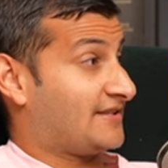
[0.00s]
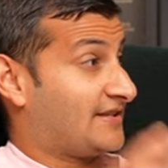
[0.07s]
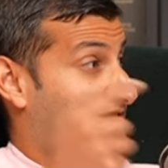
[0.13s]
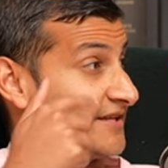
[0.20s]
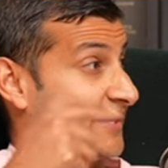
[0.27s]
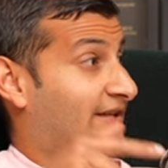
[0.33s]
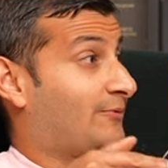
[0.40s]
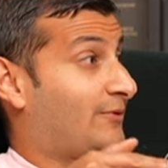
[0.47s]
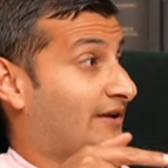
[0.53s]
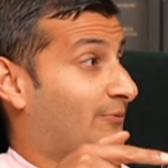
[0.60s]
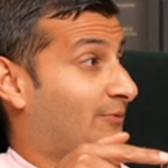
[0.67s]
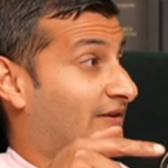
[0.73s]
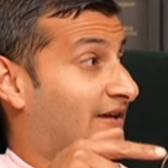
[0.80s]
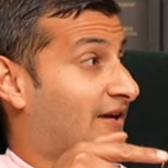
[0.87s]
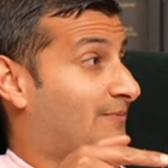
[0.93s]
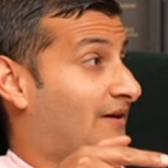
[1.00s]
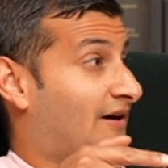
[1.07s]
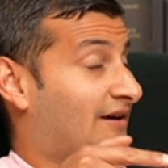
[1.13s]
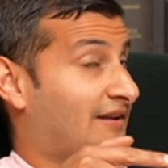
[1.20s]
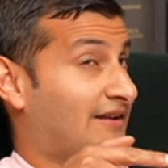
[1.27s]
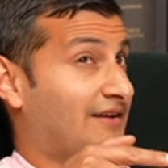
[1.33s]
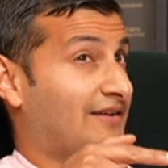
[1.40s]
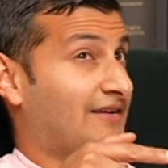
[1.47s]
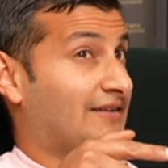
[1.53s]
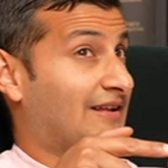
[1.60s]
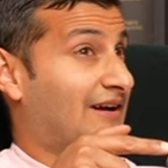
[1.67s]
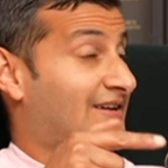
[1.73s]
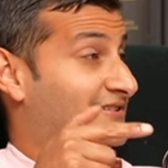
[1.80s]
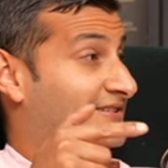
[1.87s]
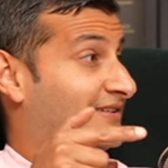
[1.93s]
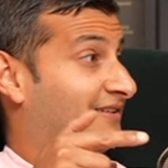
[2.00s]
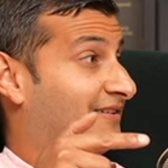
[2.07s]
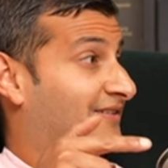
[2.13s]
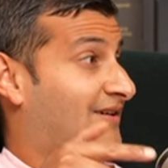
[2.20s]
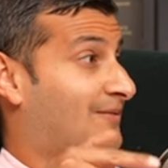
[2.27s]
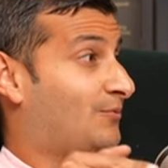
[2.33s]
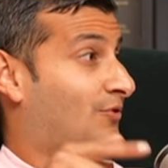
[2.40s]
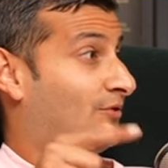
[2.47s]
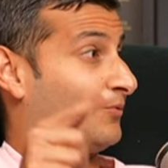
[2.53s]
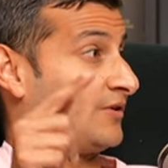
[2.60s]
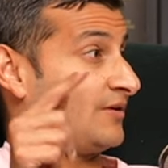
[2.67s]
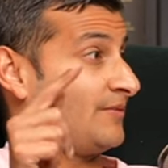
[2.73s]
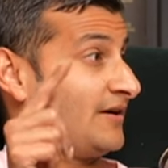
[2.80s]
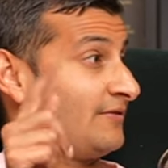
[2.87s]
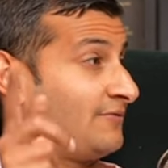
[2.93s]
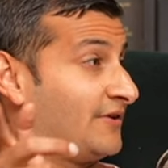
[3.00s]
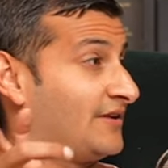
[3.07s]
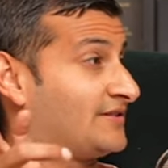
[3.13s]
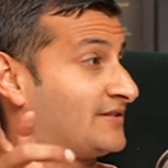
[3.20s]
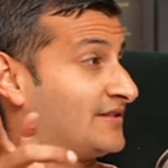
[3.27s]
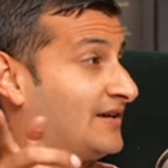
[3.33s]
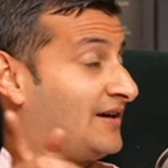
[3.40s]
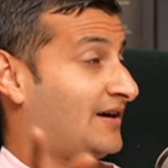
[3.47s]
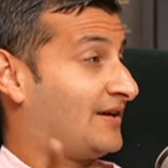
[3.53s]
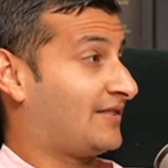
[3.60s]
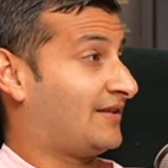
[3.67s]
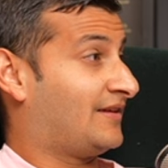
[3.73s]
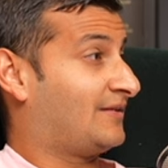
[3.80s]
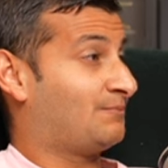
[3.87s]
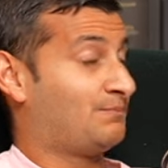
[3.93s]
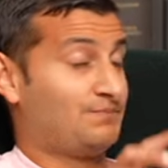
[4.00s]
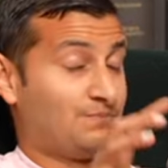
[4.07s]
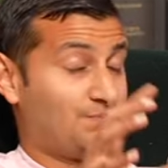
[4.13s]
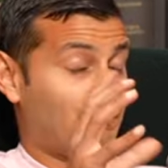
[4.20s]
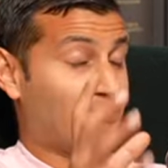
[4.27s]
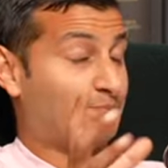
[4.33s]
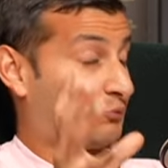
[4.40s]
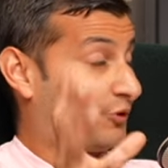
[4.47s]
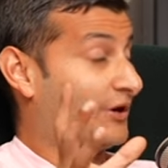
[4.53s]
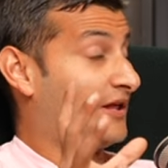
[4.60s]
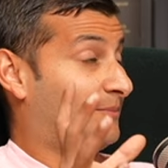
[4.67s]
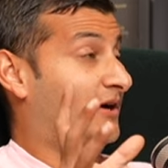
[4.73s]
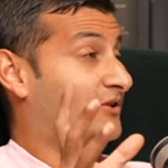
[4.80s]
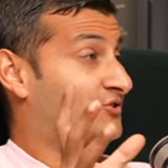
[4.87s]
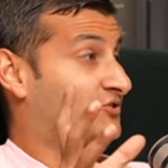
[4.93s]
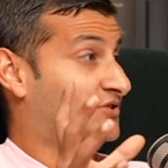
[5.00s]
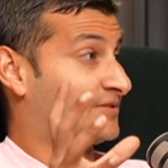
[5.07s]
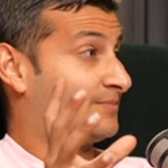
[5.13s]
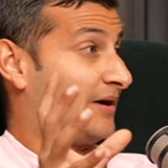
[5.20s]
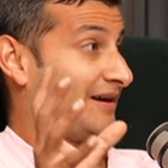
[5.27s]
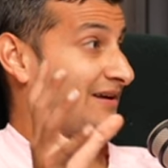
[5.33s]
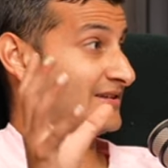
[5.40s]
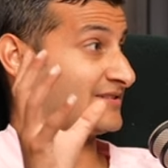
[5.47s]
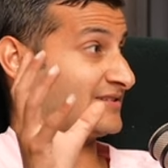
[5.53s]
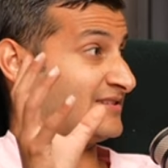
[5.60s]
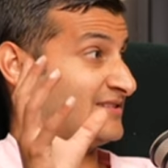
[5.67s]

exactly what I did with Kick Marketing last year. I bought one of my friends' uh, thing pretty much just to buy his